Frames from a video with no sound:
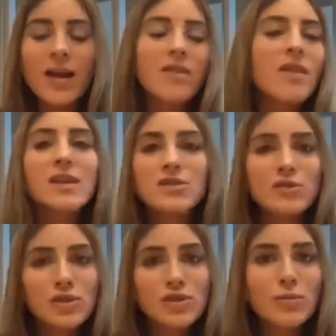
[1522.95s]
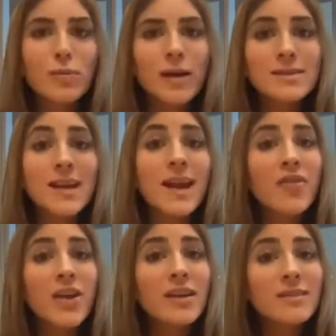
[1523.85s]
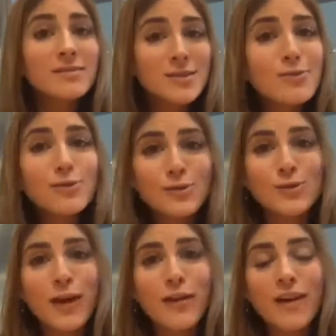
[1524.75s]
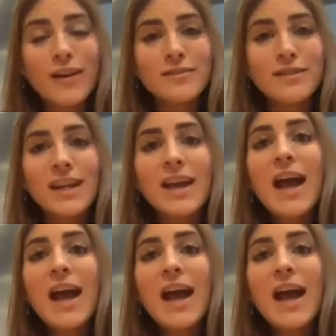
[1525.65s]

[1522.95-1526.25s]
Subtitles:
and then they do the Tubing Mindset and they do lose weight effectively.